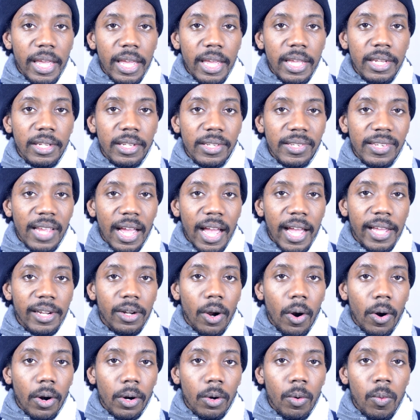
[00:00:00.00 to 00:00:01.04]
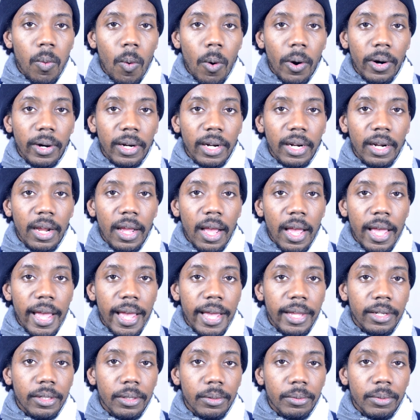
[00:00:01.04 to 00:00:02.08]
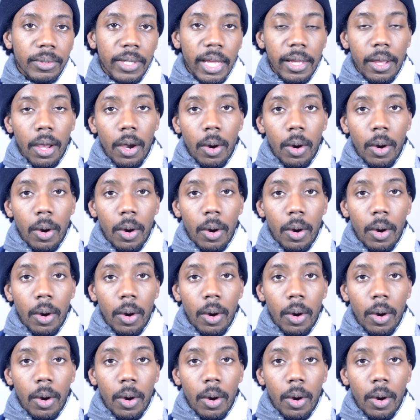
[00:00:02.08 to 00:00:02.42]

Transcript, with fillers: InDesign or Quark and say,